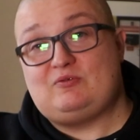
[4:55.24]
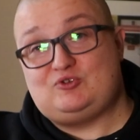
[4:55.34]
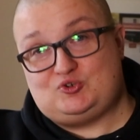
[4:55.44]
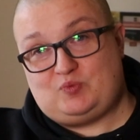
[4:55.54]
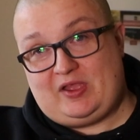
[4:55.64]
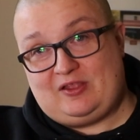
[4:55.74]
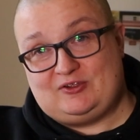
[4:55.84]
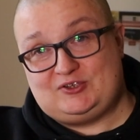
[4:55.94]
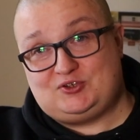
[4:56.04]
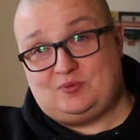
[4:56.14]
Just waiting
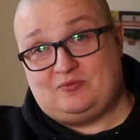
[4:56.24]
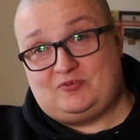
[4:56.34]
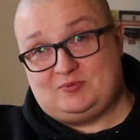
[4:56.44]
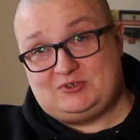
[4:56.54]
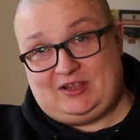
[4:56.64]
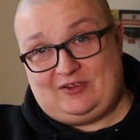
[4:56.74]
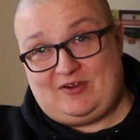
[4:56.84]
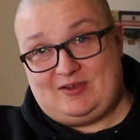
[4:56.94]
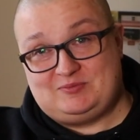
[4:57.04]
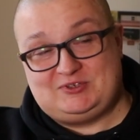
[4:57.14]
on something from
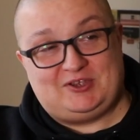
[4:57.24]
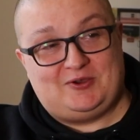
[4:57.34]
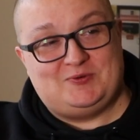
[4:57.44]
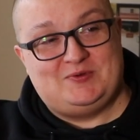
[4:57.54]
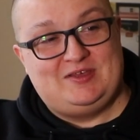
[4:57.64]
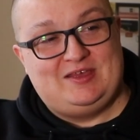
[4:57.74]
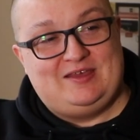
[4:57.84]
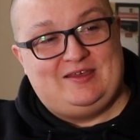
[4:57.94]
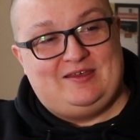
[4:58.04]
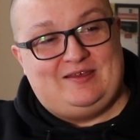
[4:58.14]
slickwraps, so
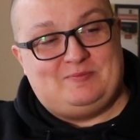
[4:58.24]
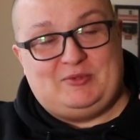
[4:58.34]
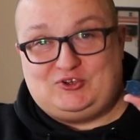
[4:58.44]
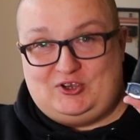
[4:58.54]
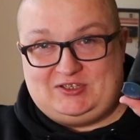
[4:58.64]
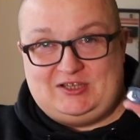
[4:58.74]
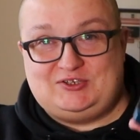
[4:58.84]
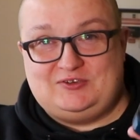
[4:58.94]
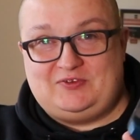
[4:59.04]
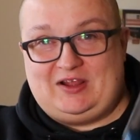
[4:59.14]
make sure you stay
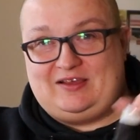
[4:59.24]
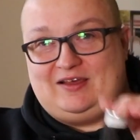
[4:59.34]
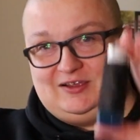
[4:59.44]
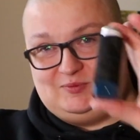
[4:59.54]
tuned for that, guys.